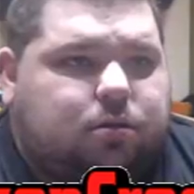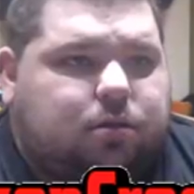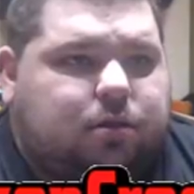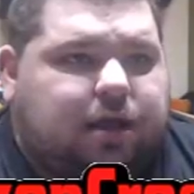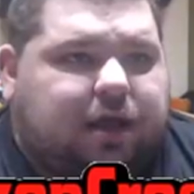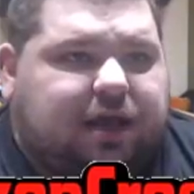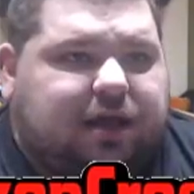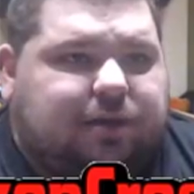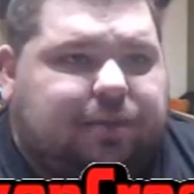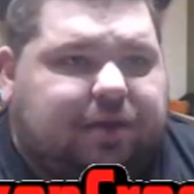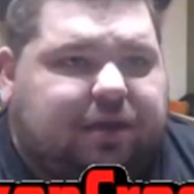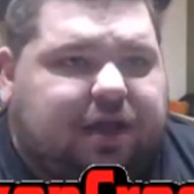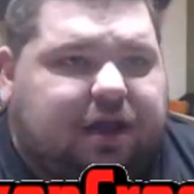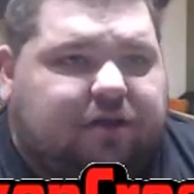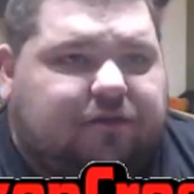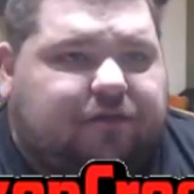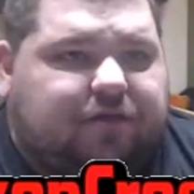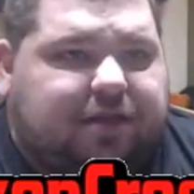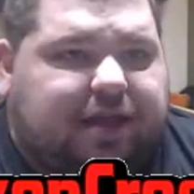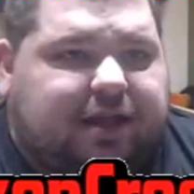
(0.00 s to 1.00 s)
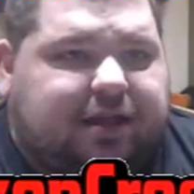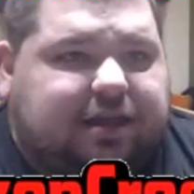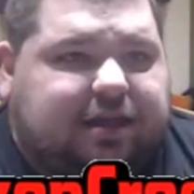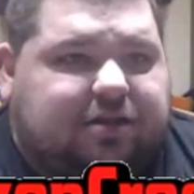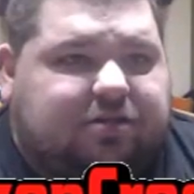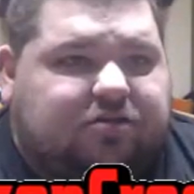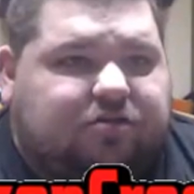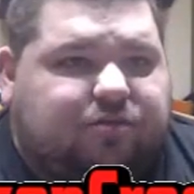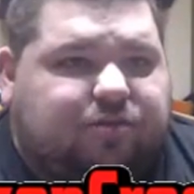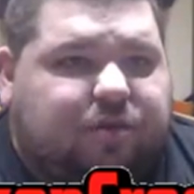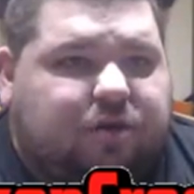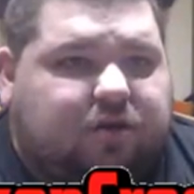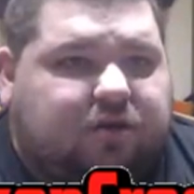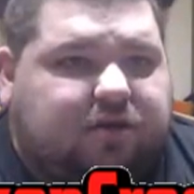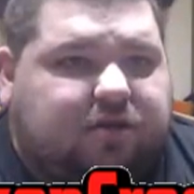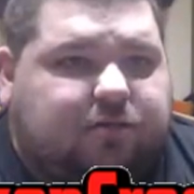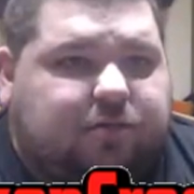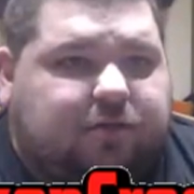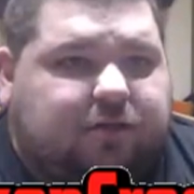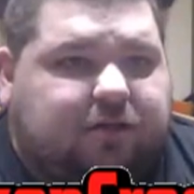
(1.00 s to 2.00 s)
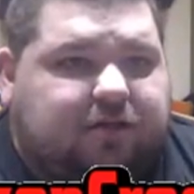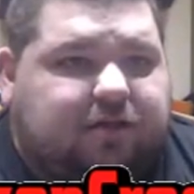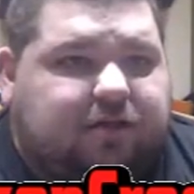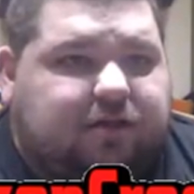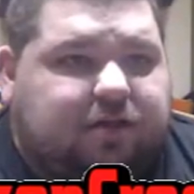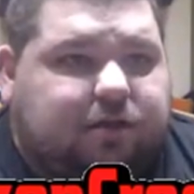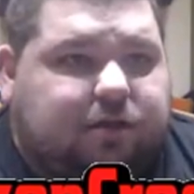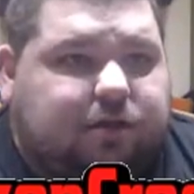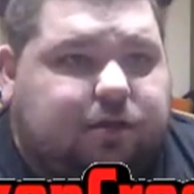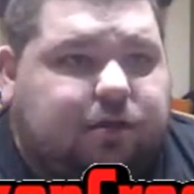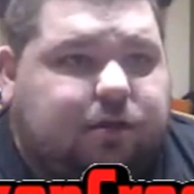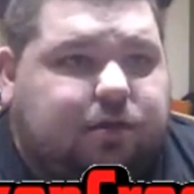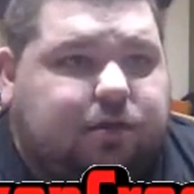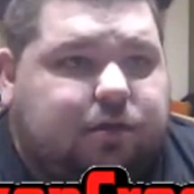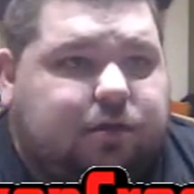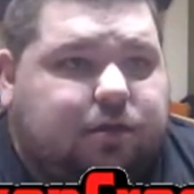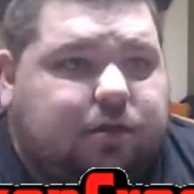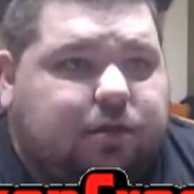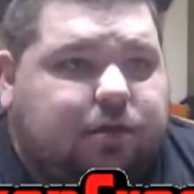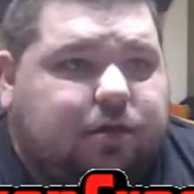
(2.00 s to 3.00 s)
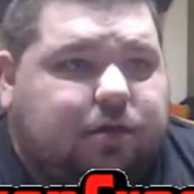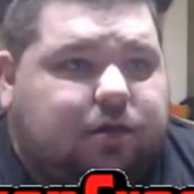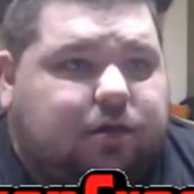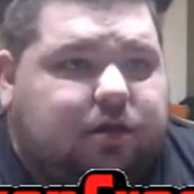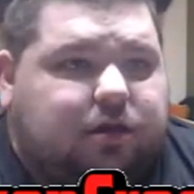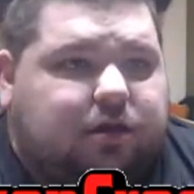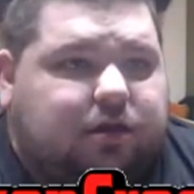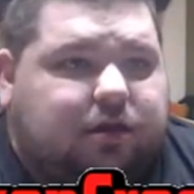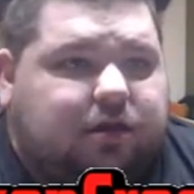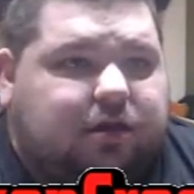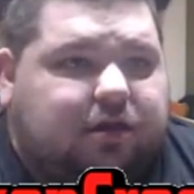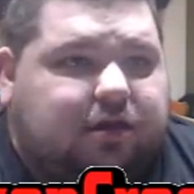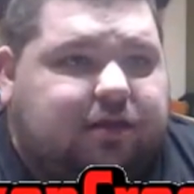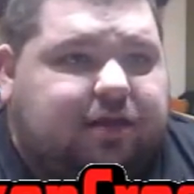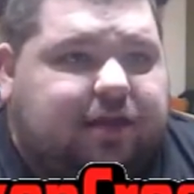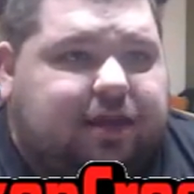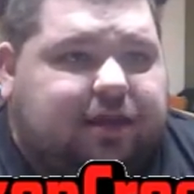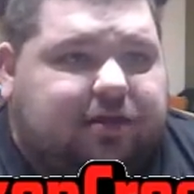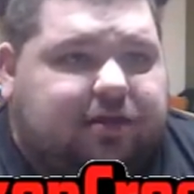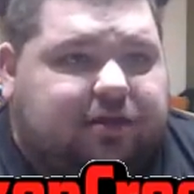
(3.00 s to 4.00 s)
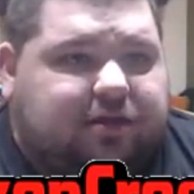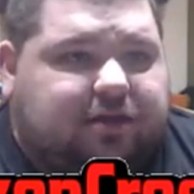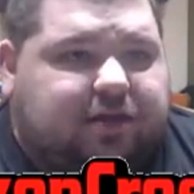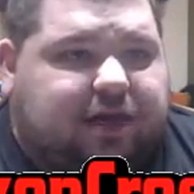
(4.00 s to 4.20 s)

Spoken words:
I gotta be careful not to get too ballsy with this thing, because that does